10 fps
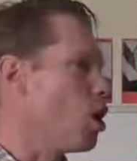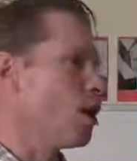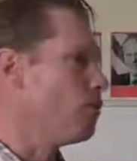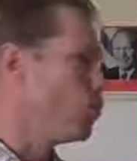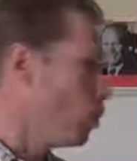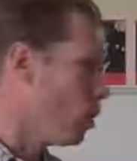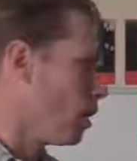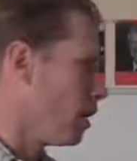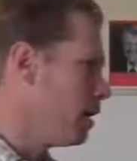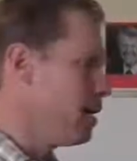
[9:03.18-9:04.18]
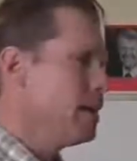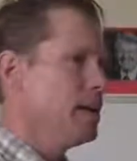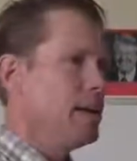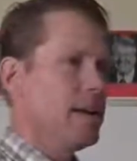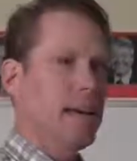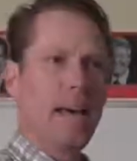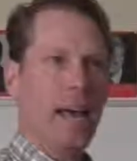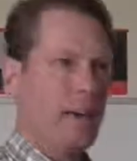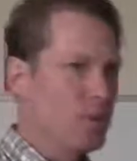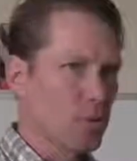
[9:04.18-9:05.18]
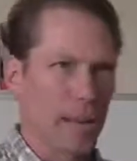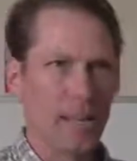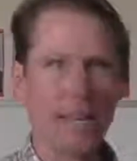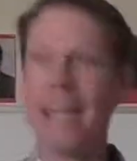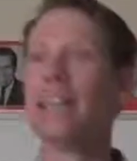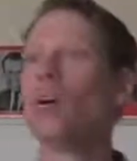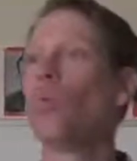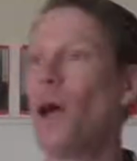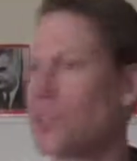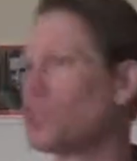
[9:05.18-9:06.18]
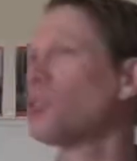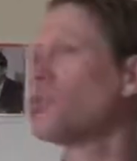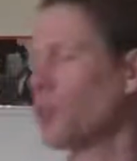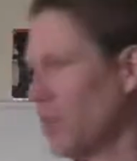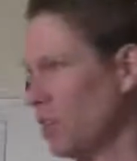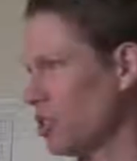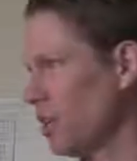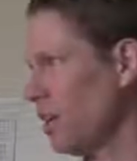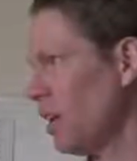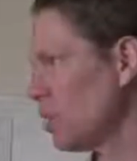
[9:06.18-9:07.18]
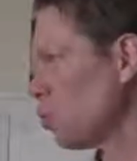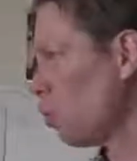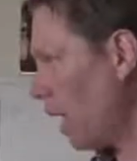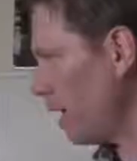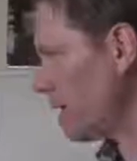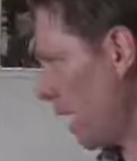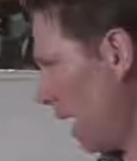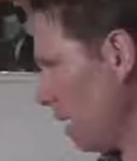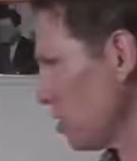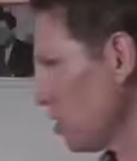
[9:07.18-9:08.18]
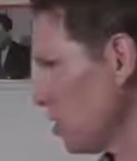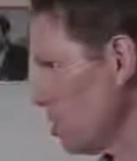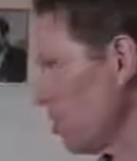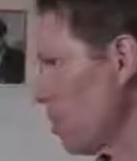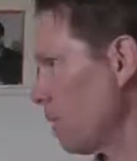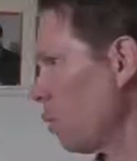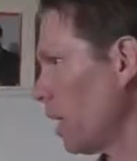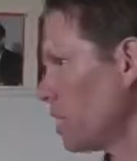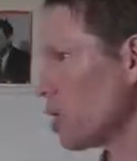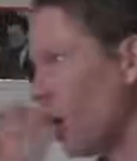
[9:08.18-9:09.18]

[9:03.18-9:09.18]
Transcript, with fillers: song of war ever written in the Western tradition is what text? Do you remember what it's